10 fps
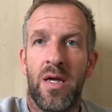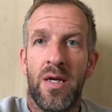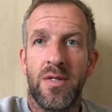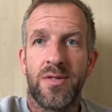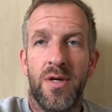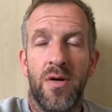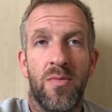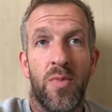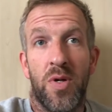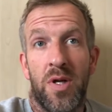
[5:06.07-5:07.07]
So,
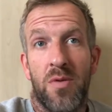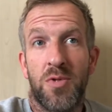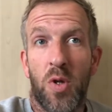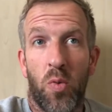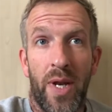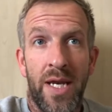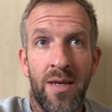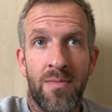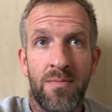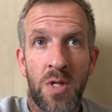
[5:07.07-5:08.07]
but
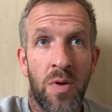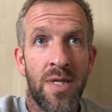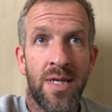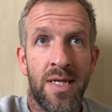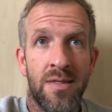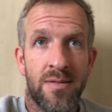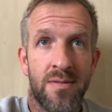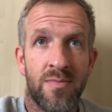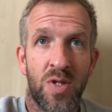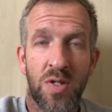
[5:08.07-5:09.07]
showed intent.
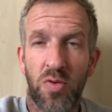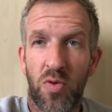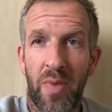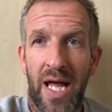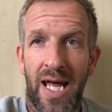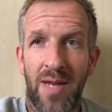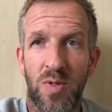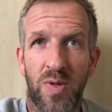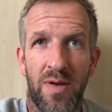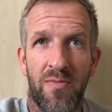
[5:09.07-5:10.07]
But it was a good run by Hallam as
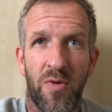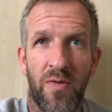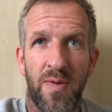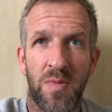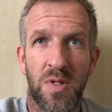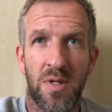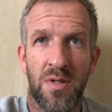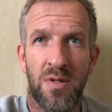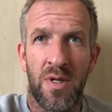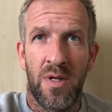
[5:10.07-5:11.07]
well in front of him
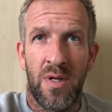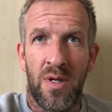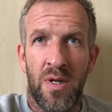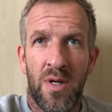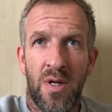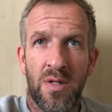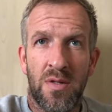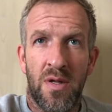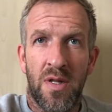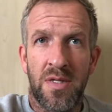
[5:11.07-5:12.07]
because
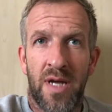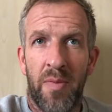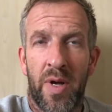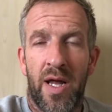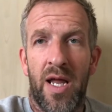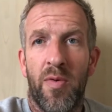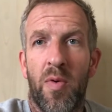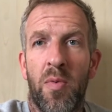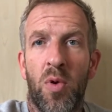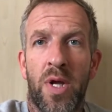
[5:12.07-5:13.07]
at the time Carlisle
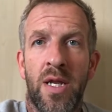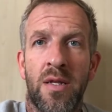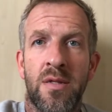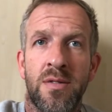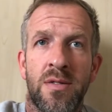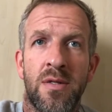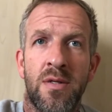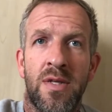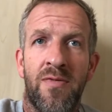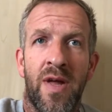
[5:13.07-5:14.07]
were looking to
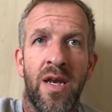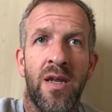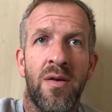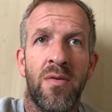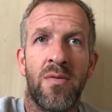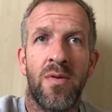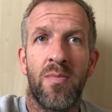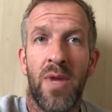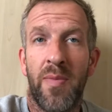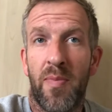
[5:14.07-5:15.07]
defend and
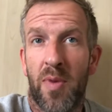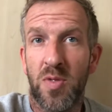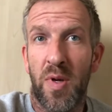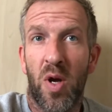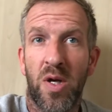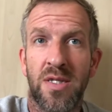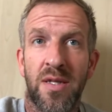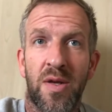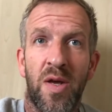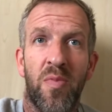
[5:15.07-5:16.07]
maybe possibly knock it to the
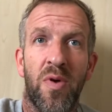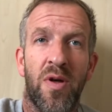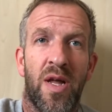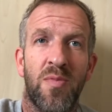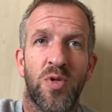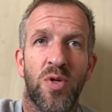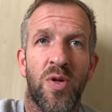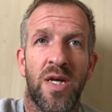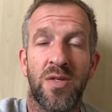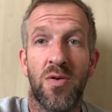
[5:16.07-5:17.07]
keeper. Hallam saw
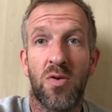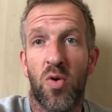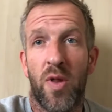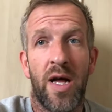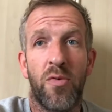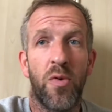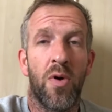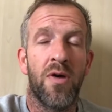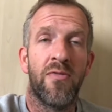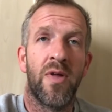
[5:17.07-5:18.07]
that, so it cut that route
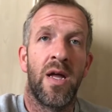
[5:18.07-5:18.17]
off.